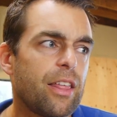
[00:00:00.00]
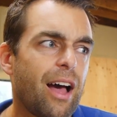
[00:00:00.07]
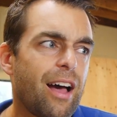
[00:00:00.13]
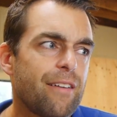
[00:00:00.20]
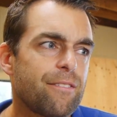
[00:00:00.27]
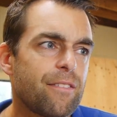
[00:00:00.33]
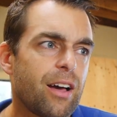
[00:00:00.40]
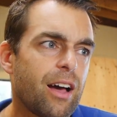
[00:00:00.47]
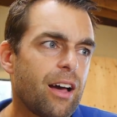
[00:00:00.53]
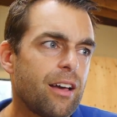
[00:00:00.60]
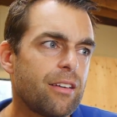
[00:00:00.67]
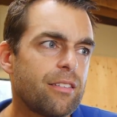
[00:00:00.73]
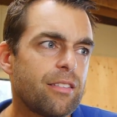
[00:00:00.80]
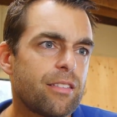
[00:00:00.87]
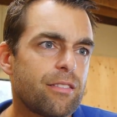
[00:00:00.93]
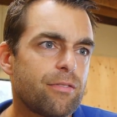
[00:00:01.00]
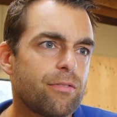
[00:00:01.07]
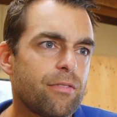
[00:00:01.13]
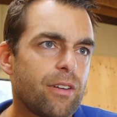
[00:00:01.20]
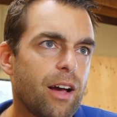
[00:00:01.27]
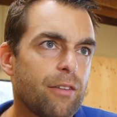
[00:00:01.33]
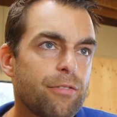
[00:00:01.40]
I, I,
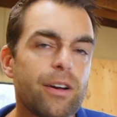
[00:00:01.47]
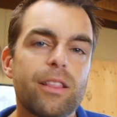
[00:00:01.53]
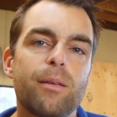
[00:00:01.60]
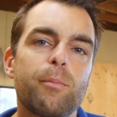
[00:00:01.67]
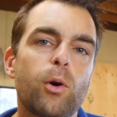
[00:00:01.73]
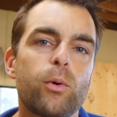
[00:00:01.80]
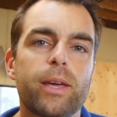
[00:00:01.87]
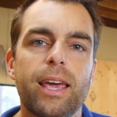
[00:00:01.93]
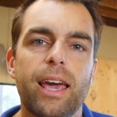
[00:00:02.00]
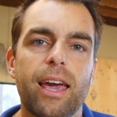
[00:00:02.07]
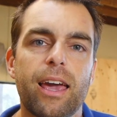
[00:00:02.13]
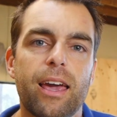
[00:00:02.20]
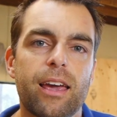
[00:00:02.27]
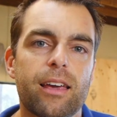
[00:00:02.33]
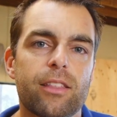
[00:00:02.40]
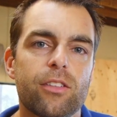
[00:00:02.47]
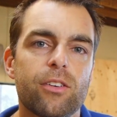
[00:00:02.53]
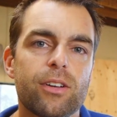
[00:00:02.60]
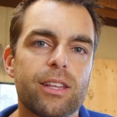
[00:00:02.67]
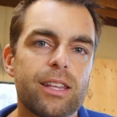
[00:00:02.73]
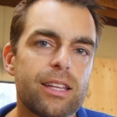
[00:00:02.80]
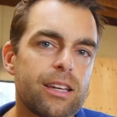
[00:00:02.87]
I find them okay. They're
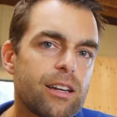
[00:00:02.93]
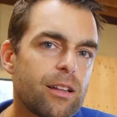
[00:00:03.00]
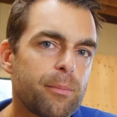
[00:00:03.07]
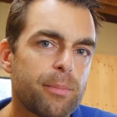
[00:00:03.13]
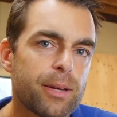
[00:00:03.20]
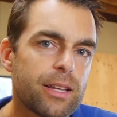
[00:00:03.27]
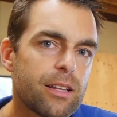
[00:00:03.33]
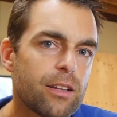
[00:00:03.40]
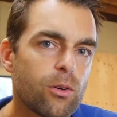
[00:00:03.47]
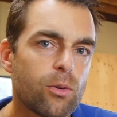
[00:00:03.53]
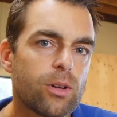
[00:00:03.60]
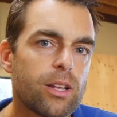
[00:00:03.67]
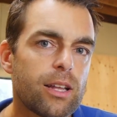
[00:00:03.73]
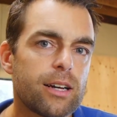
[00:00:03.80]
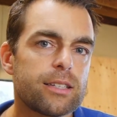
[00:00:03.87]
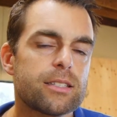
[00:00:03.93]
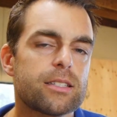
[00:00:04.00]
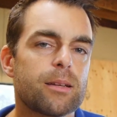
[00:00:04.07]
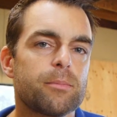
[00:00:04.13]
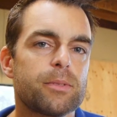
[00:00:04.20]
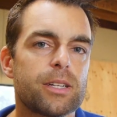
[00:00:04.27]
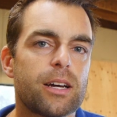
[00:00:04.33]
a little bit localized
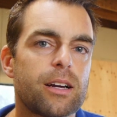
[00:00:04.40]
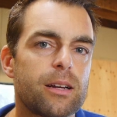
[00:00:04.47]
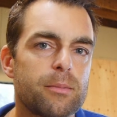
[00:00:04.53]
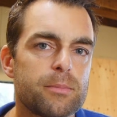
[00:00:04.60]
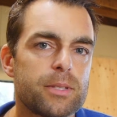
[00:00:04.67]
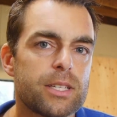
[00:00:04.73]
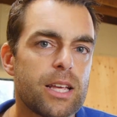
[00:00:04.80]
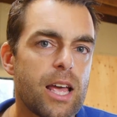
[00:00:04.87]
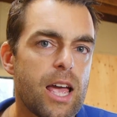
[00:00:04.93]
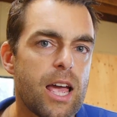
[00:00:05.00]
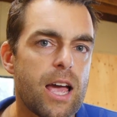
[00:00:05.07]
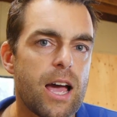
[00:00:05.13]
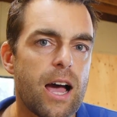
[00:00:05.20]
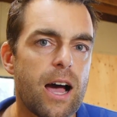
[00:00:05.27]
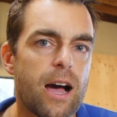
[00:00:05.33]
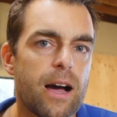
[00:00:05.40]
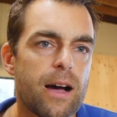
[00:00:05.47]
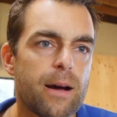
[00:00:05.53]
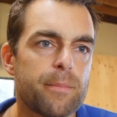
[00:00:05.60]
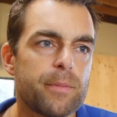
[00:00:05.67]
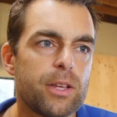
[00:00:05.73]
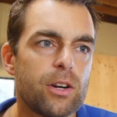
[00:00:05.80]
sometimes.
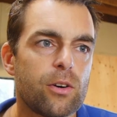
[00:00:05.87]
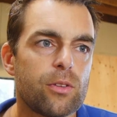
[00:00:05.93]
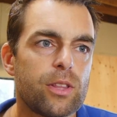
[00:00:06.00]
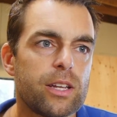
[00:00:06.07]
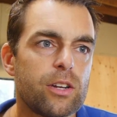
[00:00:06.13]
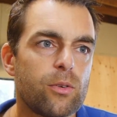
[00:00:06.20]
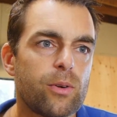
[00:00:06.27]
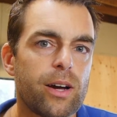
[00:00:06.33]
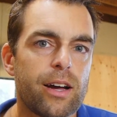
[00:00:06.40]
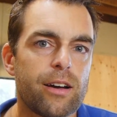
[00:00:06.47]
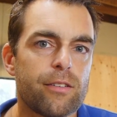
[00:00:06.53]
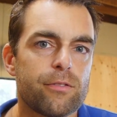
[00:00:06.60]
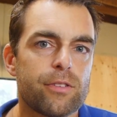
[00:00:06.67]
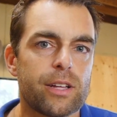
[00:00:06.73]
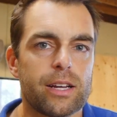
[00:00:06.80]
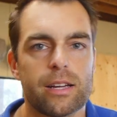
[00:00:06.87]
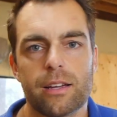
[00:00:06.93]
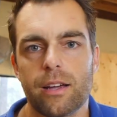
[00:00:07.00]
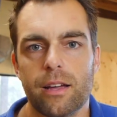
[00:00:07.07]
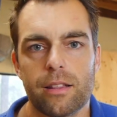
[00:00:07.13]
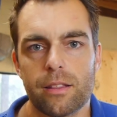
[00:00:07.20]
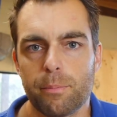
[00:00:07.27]
Um, you know, they don't have like
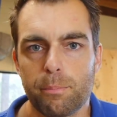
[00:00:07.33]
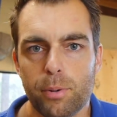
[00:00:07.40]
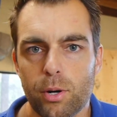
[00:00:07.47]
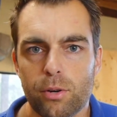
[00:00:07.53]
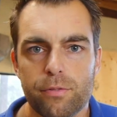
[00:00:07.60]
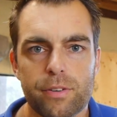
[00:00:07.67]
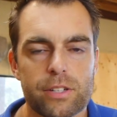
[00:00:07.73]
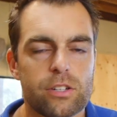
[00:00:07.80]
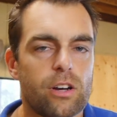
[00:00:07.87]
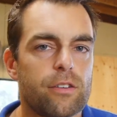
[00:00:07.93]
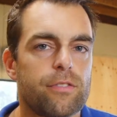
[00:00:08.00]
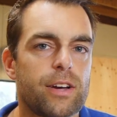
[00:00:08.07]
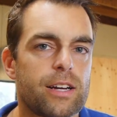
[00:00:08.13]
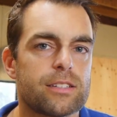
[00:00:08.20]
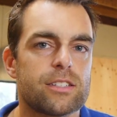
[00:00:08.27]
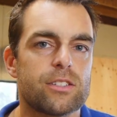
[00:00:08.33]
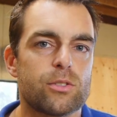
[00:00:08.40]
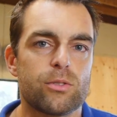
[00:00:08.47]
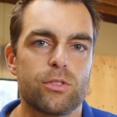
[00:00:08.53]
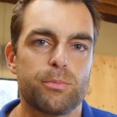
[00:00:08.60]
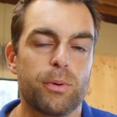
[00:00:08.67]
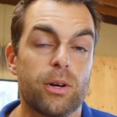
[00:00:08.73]
the perfect off-axis
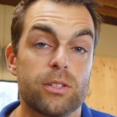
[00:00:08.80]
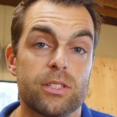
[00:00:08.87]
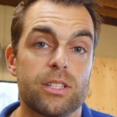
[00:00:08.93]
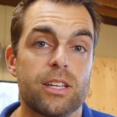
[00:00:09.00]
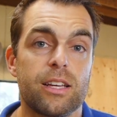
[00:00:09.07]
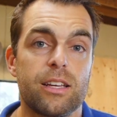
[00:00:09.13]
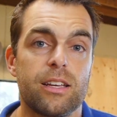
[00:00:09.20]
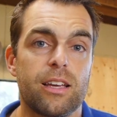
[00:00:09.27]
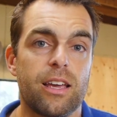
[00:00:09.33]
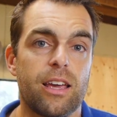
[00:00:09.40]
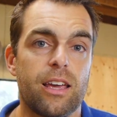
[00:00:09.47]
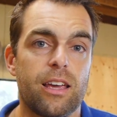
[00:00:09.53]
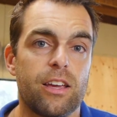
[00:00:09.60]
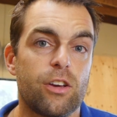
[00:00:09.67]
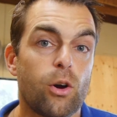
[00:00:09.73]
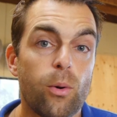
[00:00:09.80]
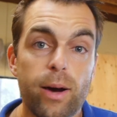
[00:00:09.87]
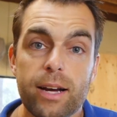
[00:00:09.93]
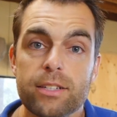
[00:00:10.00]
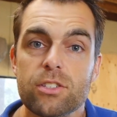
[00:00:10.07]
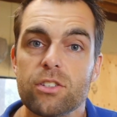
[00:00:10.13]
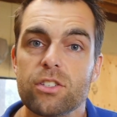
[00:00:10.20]
response like a
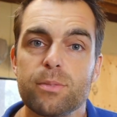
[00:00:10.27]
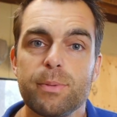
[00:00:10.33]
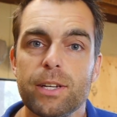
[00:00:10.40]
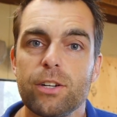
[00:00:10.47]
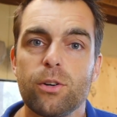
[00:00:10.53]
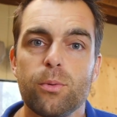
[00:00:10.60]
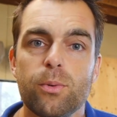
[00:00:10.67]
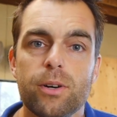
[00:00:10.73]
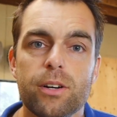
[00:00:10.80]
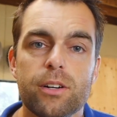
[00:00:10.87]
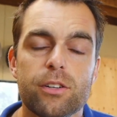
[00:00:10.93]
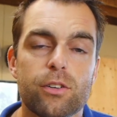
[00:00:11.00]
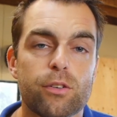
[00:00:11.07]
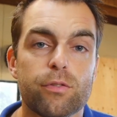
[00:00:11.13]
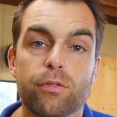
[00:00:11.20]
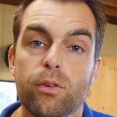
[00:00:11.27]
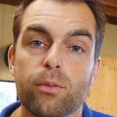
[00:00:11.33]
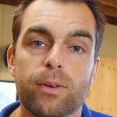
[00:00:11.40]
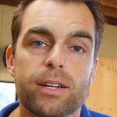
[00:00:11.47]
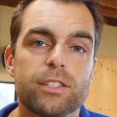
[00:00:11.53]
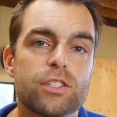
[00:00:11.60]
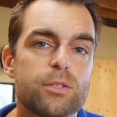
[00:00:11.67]
coaxial speaker would or a full
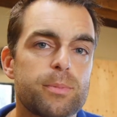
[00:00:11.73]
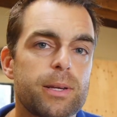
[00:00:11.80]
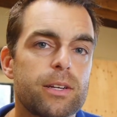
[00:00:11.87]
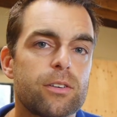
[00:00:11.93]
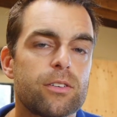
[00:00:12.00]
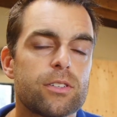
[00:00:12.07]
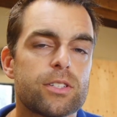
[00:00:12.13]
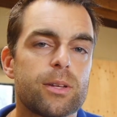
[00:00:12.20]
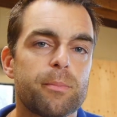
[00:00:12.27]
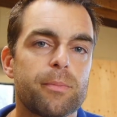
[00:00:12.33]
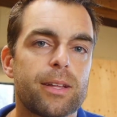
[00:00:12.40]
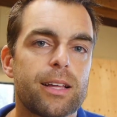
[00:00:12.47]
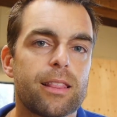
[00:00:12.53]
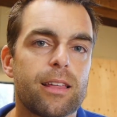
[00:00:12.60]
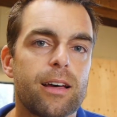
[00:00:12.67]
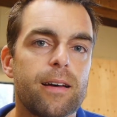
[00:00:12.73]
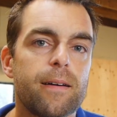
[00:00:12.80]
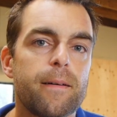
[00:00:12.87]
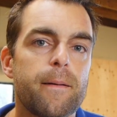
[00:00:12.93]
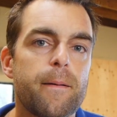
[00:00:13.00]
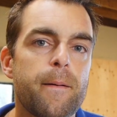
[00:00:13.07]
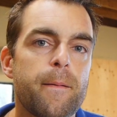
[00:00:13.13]
range speaker or something like
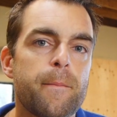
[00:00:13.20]
that.